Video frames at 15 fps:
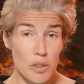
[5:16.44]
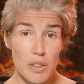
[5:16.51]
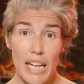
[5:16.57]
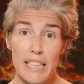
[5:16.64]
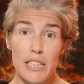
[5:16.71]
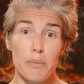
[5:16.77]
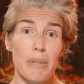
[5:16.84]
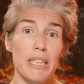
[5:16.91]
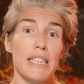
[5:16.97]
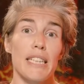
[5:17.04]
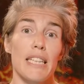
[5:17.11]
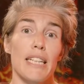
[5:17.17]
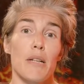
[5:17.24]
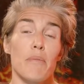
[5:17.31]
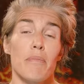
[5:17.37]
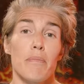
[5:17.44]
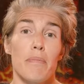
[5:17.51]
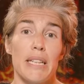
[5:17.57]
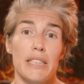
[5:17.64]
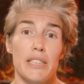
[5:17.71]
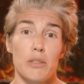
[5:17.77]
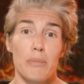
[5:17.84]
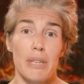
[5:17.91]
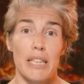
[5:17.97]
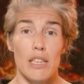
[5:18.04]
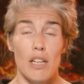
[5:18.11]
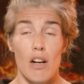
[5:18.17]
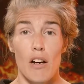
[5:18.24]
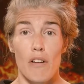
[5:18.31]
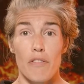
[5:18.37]
that is basically a measurement
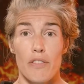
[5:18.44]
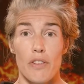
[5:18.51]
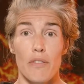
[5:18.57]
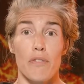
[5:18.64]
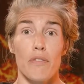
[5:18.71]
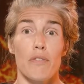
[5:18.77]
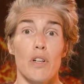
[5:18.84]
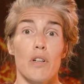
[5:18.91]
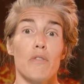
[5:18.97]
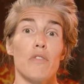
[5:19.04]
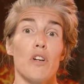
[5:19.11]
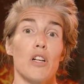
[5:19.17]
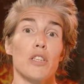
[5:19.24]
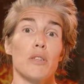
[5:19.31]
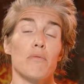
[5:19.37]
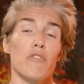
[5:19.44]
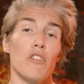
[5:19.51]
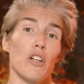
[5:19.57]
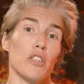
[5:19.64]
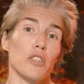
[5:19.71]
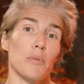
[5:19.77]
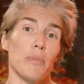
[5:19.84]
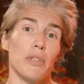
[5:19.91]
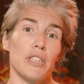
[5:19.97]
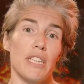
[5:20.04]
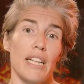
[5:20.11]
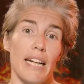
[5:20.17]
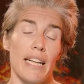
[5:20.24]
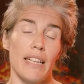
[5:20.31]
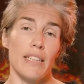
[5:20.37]
of the volume flux per
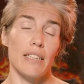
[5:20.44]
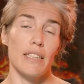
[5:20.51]
second.